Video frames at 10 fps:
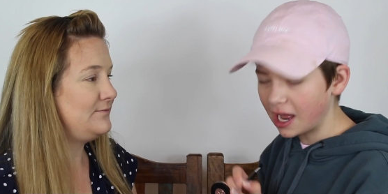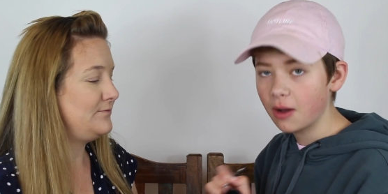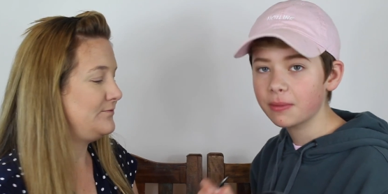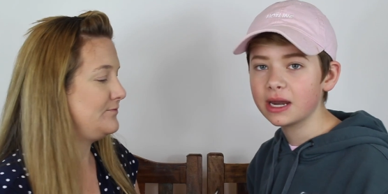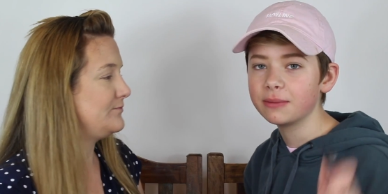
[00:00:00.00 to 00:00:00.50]

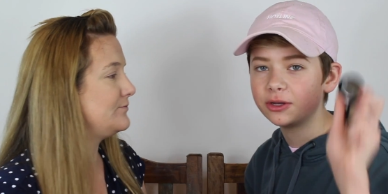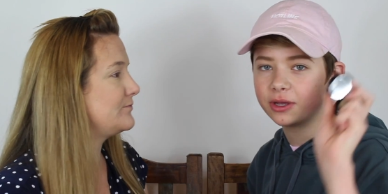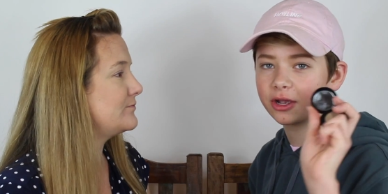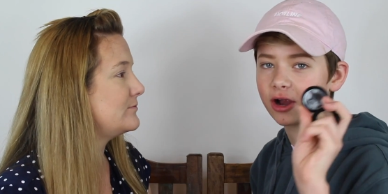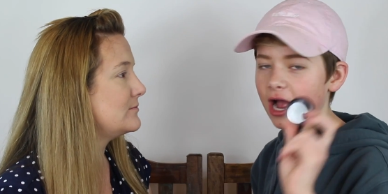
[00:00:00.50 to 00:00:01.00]
Speaker 1: Now I'm going to be
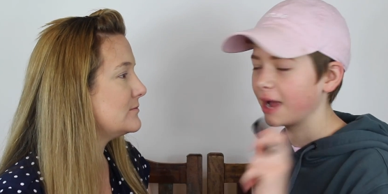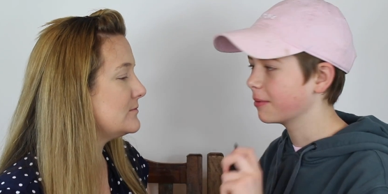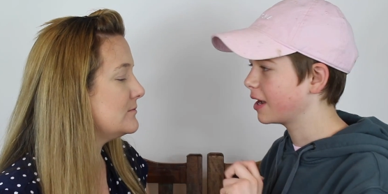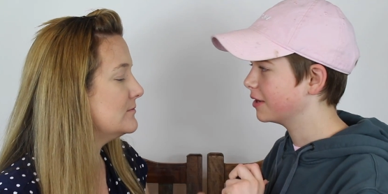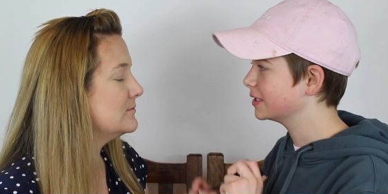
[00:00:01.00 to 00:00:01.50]
doing her
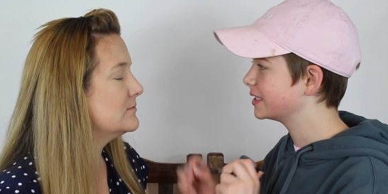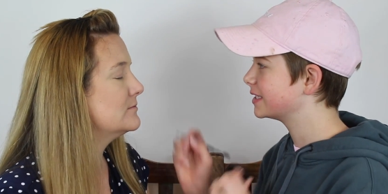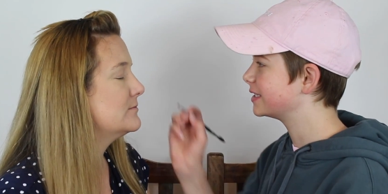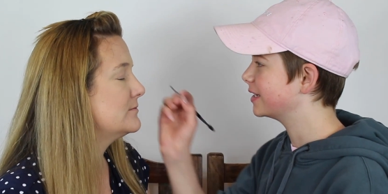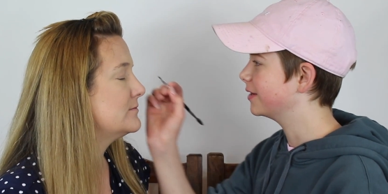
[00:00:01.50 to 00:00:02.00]
eyebrows,
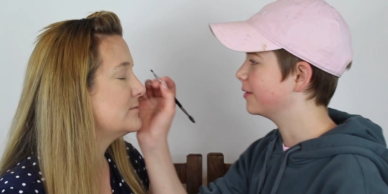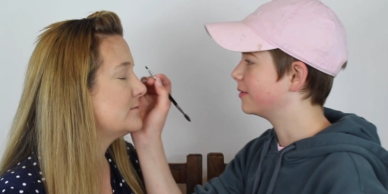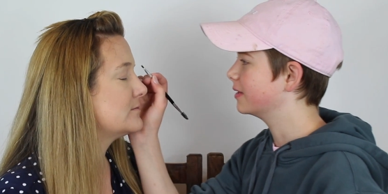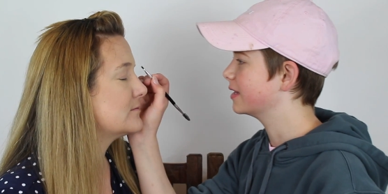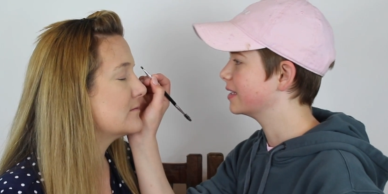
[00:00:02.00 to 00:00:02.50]

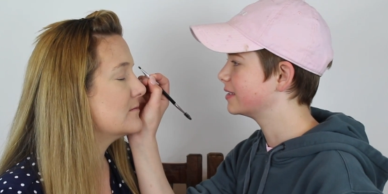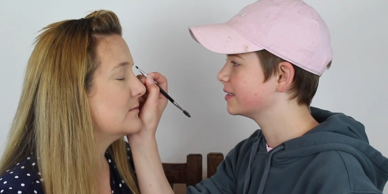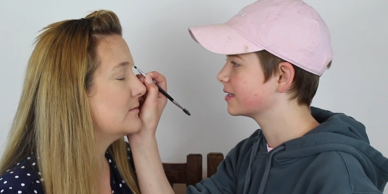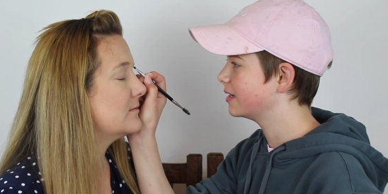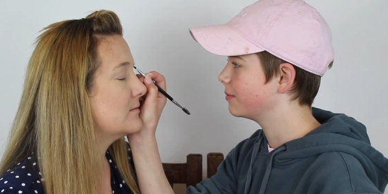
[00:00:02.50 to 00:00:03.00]
so
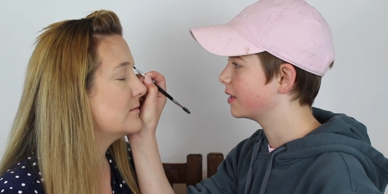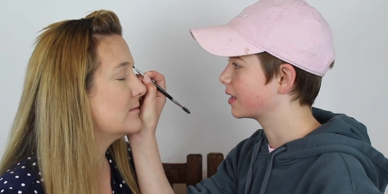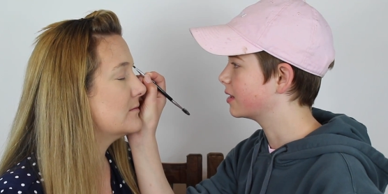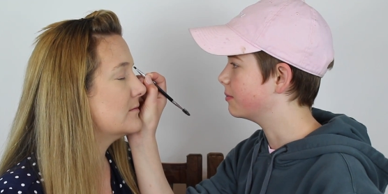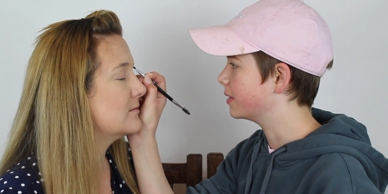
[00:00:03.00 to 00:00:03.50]
this is going to be
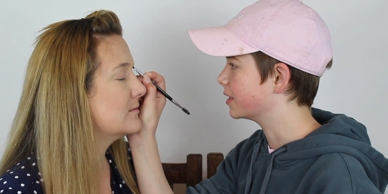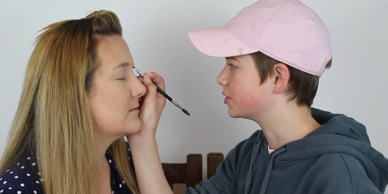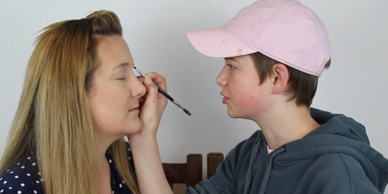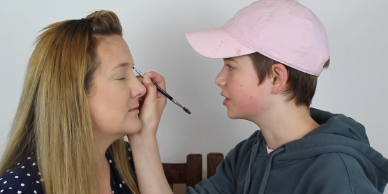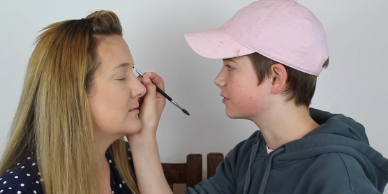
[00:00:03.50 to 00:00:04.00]
like the
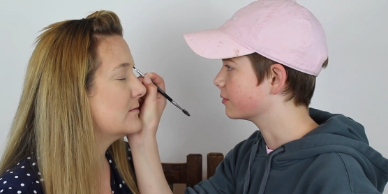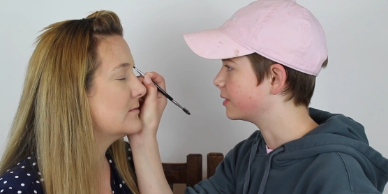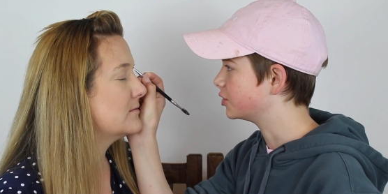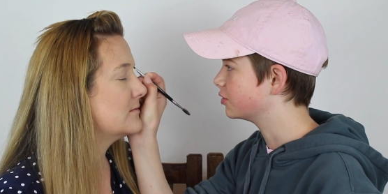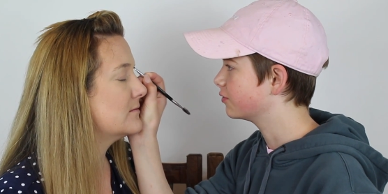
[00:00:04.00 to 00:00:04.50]
biggest
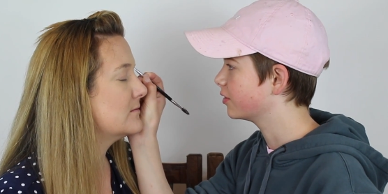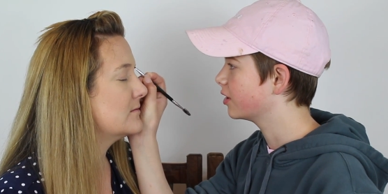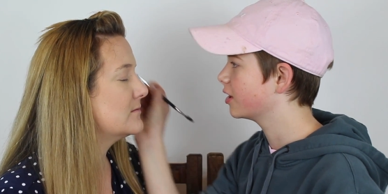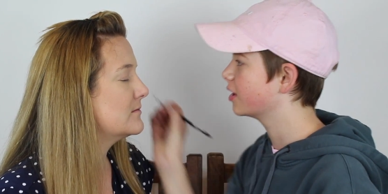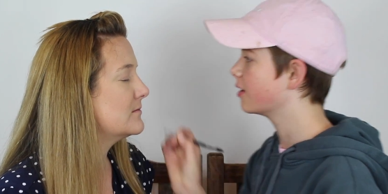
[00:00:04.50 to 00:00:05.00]
transformation for
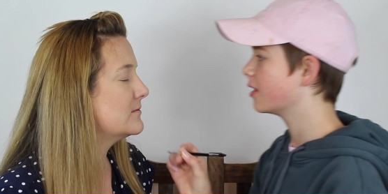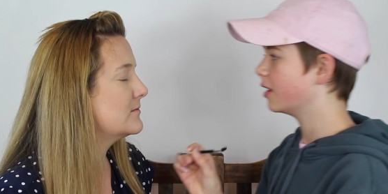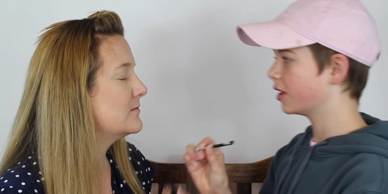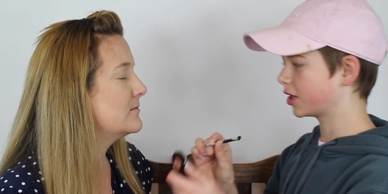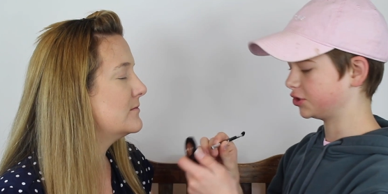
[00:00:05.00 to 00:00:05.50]
her,
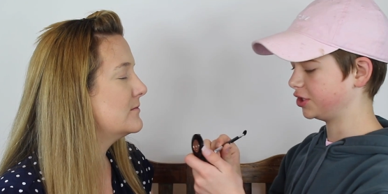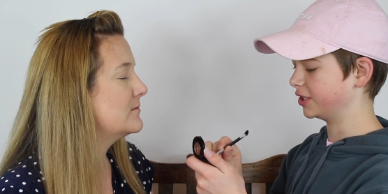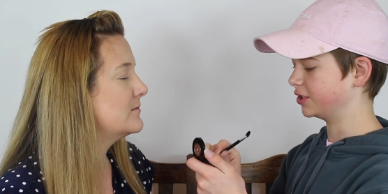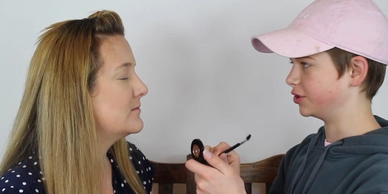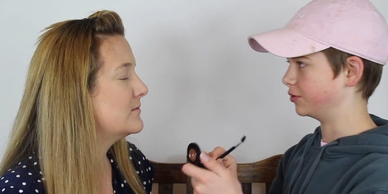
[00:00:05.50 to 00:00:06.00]
because she
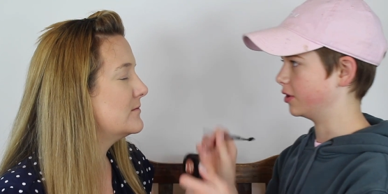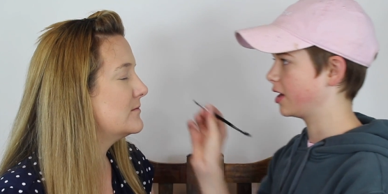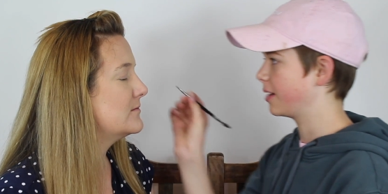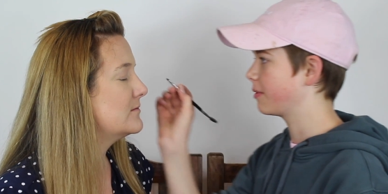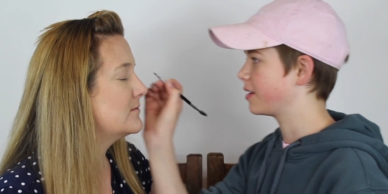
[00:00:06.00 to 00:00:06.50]
doesn't do
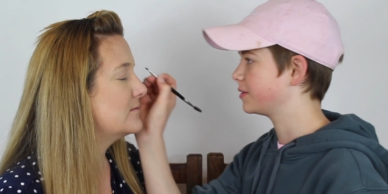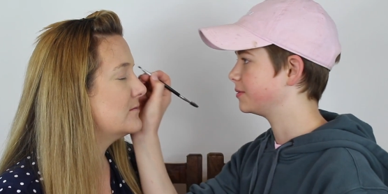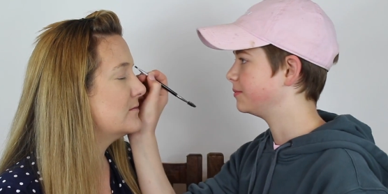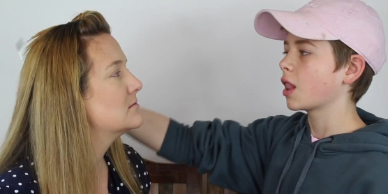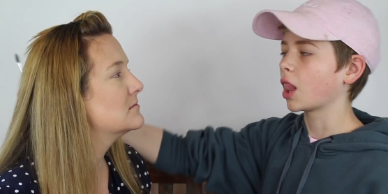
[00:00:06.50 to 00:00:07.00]
her
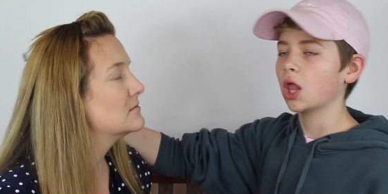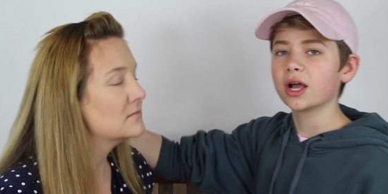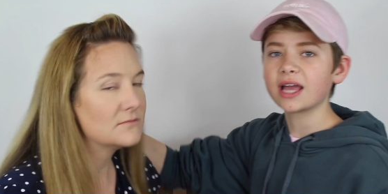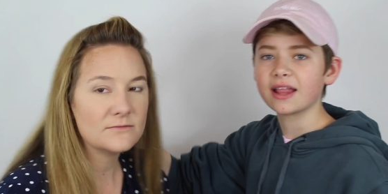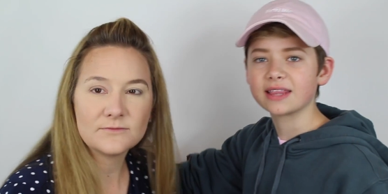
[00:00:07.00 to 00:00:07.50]
eyebrows.
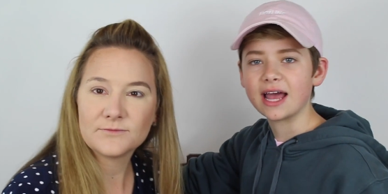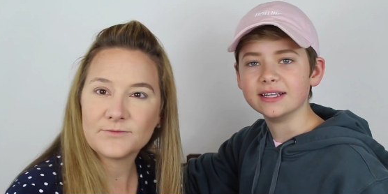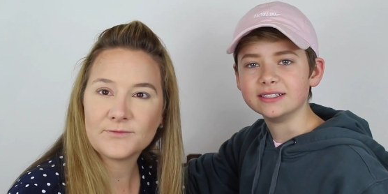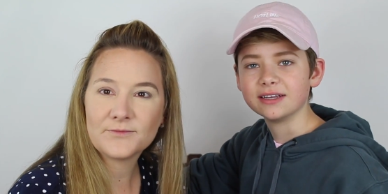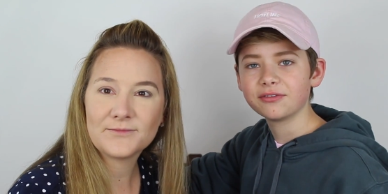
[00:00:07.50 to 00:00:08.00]
Look at
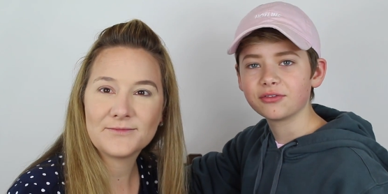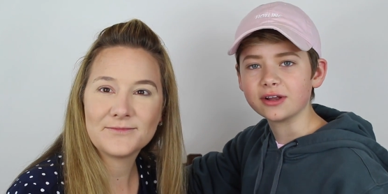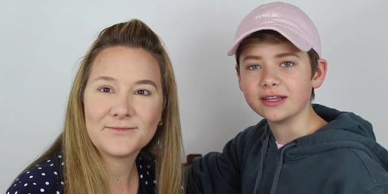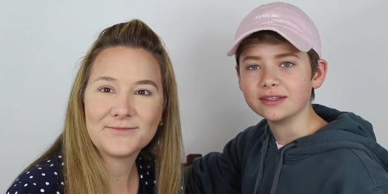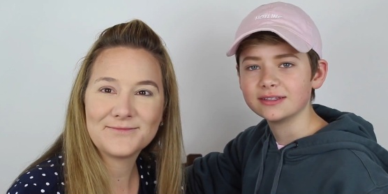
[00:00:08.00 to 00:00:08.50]
that
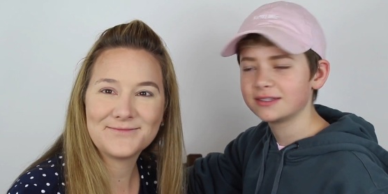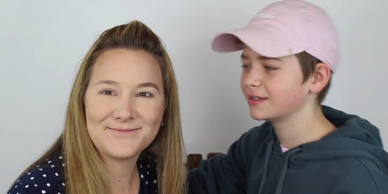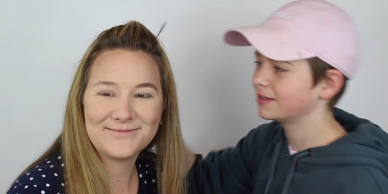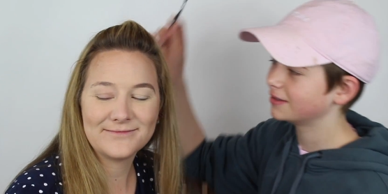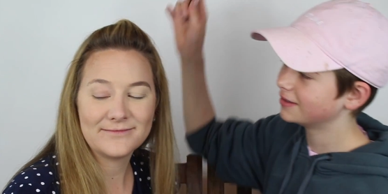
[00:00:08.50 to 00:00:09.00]

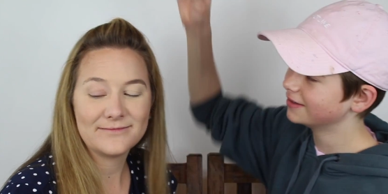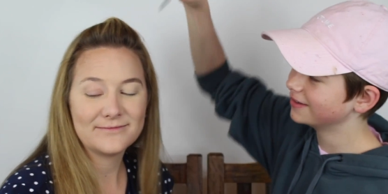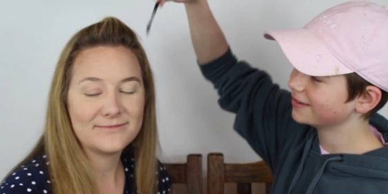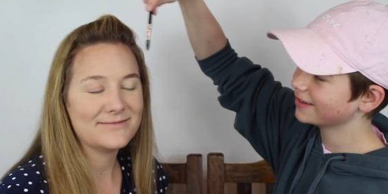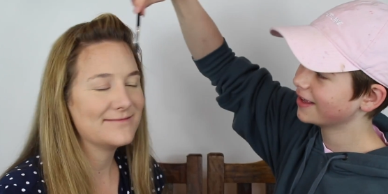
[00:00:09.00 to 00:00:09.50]
difference.
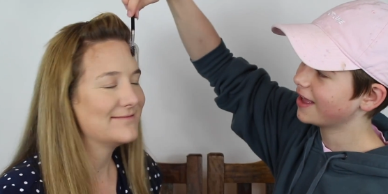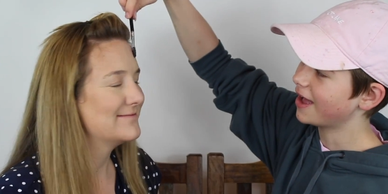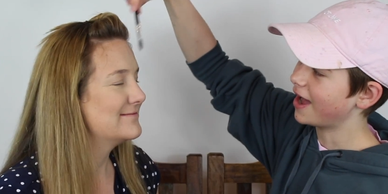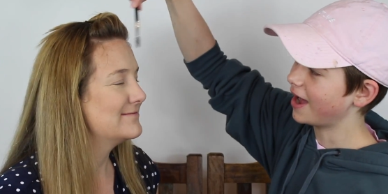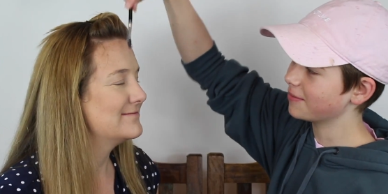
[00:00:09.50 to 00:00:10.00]

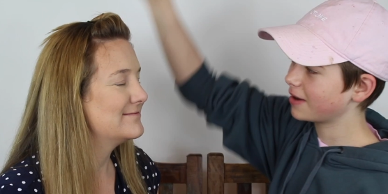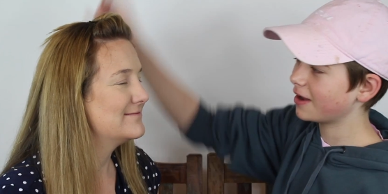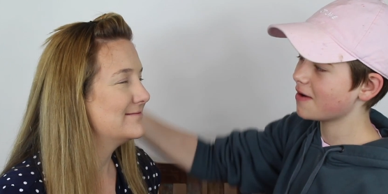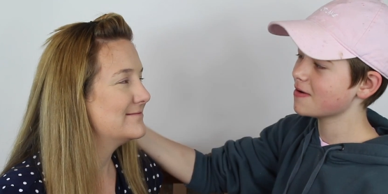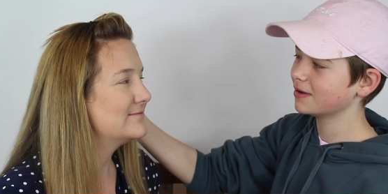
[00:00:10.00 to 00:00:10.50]

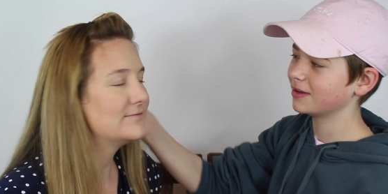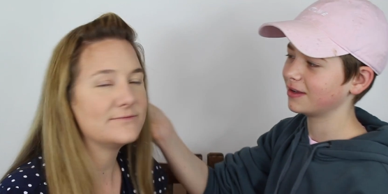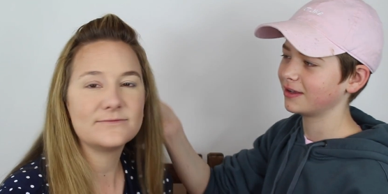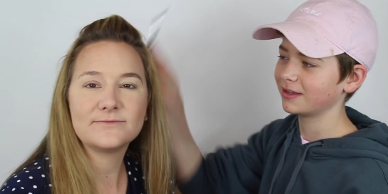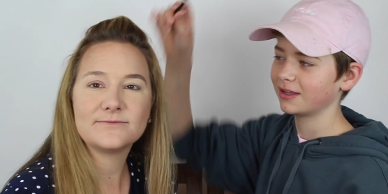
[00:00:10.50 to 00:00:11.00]
Eyebrow,
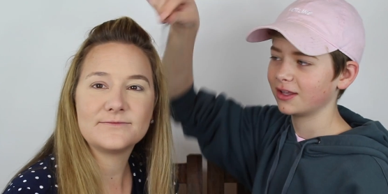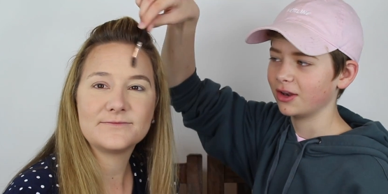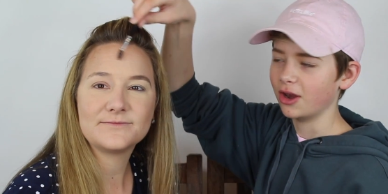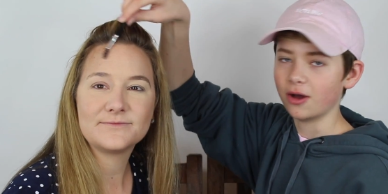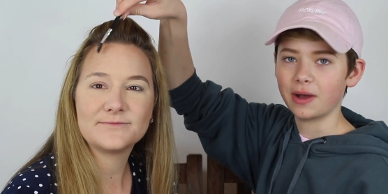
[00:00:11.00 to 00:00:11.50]

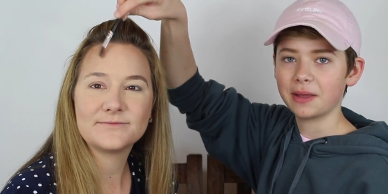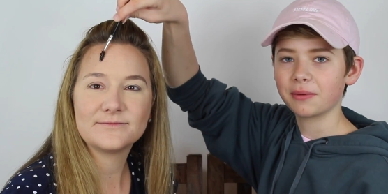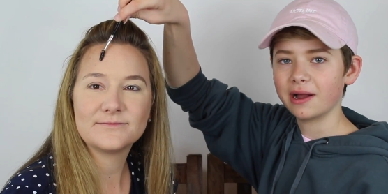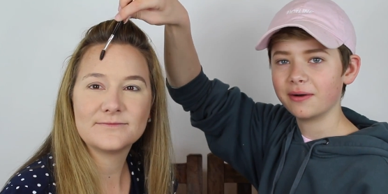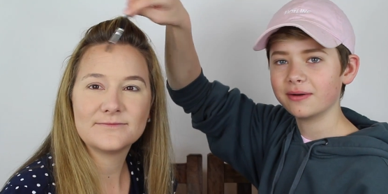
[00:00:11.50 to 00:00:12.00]
no
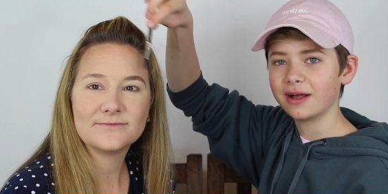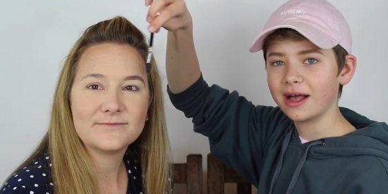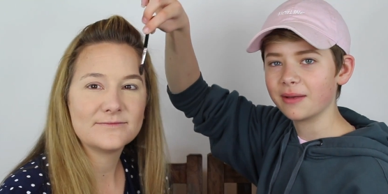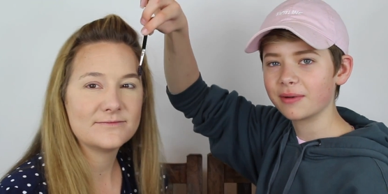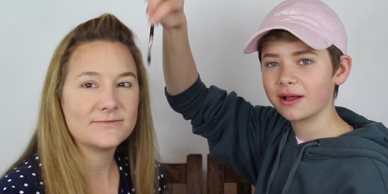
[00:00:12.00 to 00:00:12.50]
eyebrow.
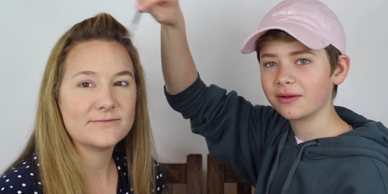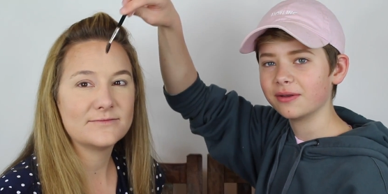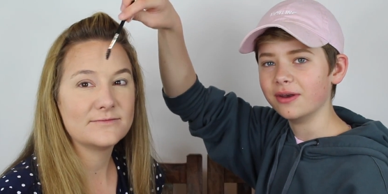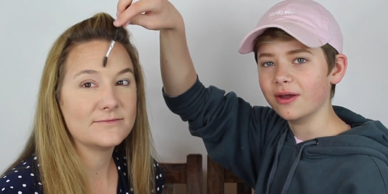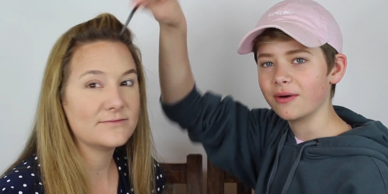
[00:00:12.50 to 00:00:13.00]
Eyebrow,
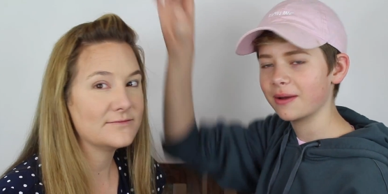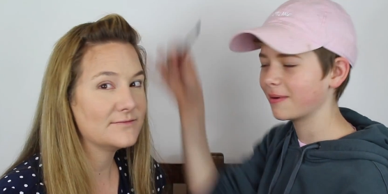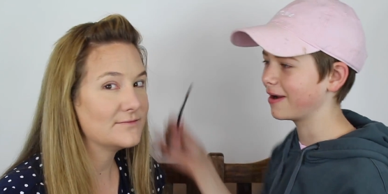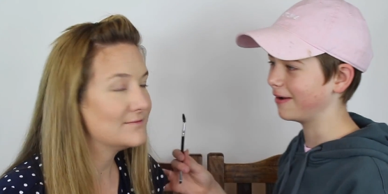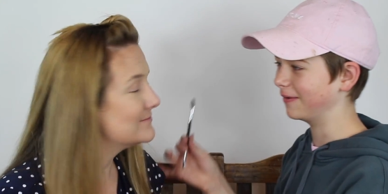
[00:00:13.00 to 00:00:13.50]
no
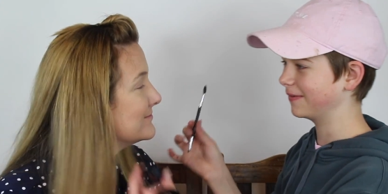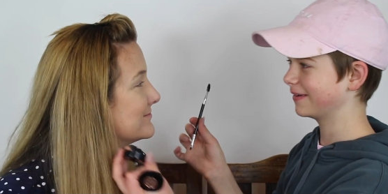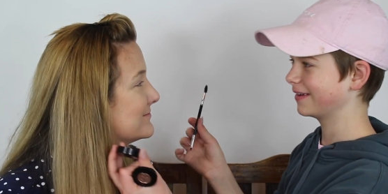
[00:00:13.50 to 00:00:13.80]
eyebrow.